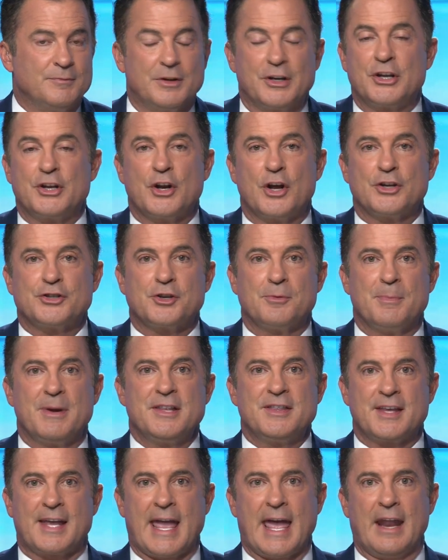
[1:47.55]
You can also
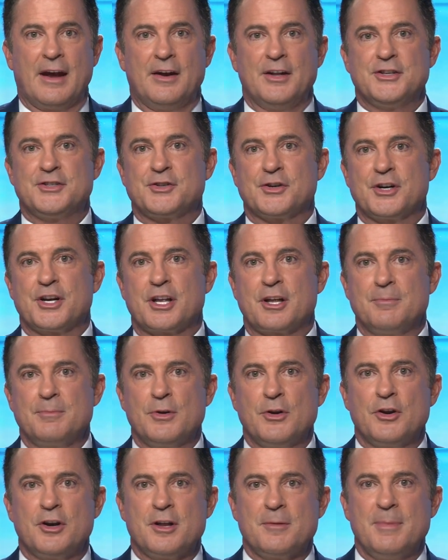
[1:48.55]
meet the candidates during a
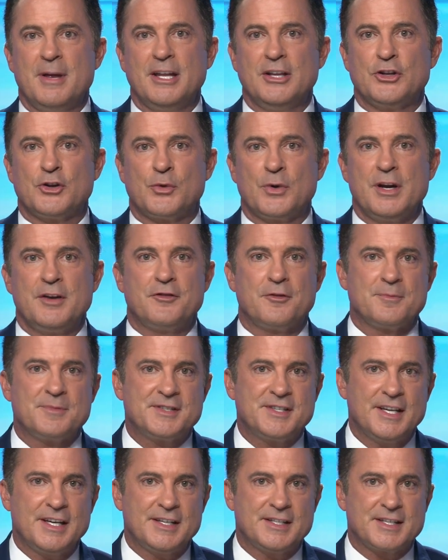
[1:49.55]
community meet and greet from
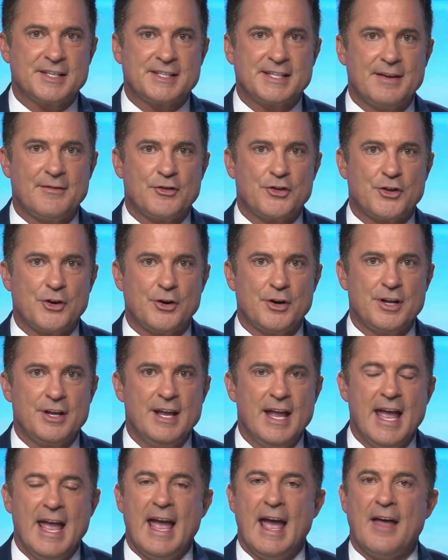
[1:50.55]
6 to
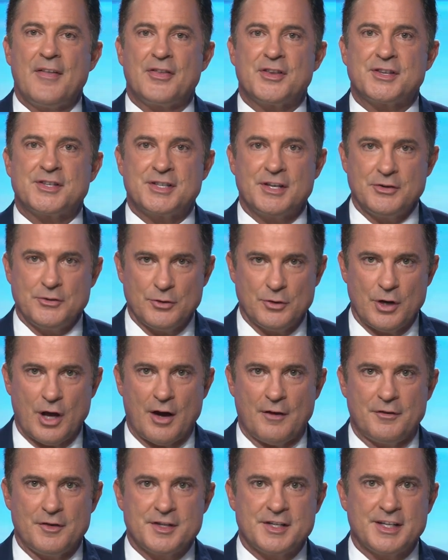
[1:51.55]
7.30 at the central
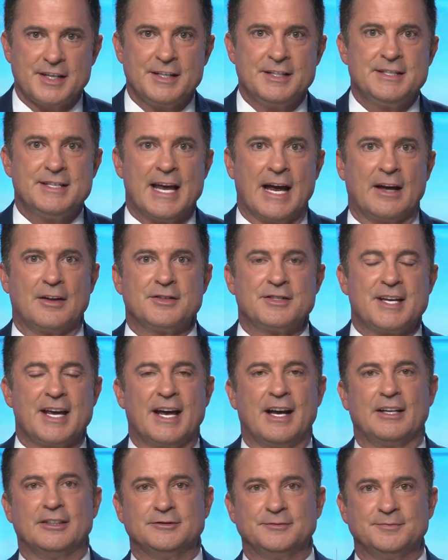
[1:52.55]
office in
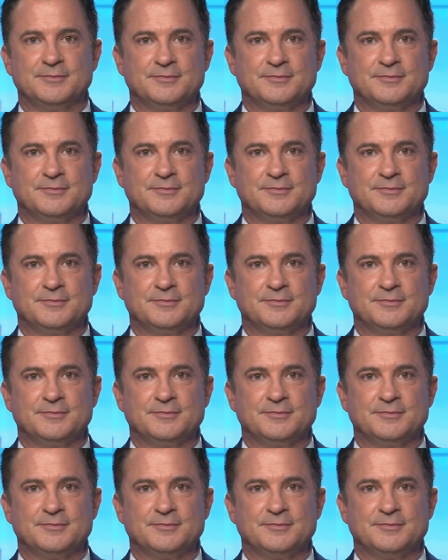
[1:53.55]
downtown.